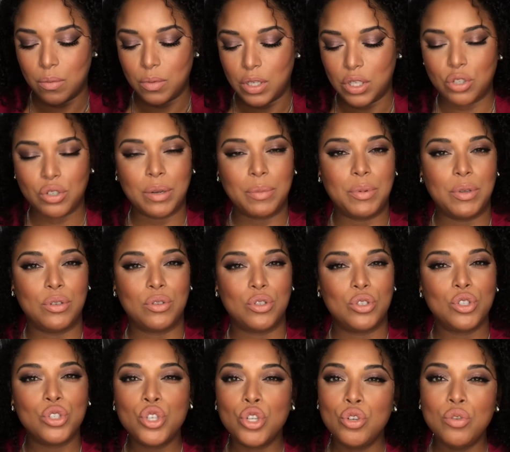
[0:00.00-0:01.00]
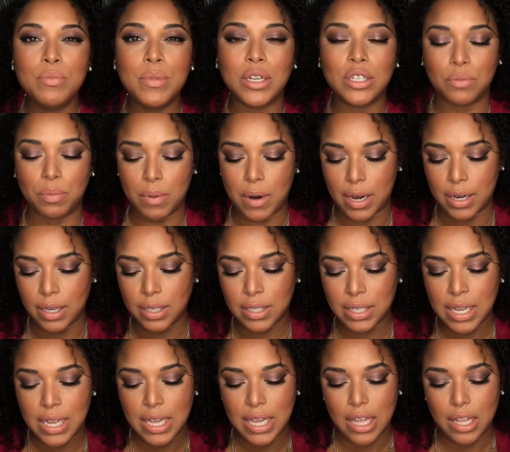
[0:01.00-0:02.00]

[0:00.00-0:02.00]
distribute too much product.